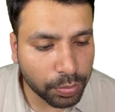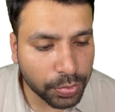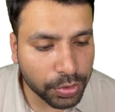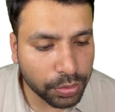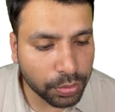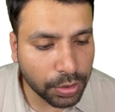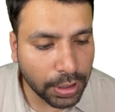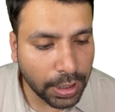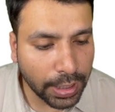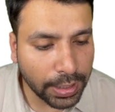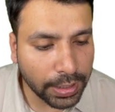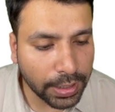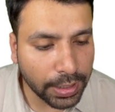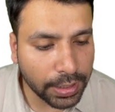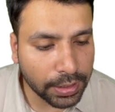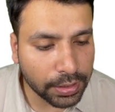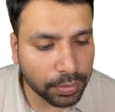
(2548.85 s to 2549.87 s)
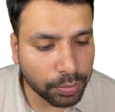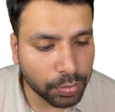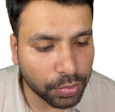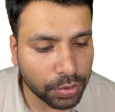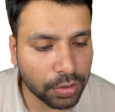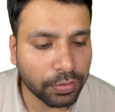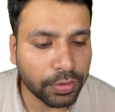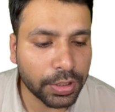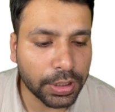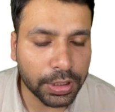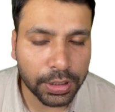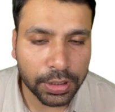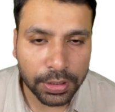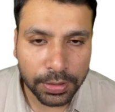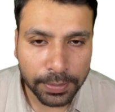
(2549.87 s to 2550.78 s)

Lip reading: you ligate the portal vein here.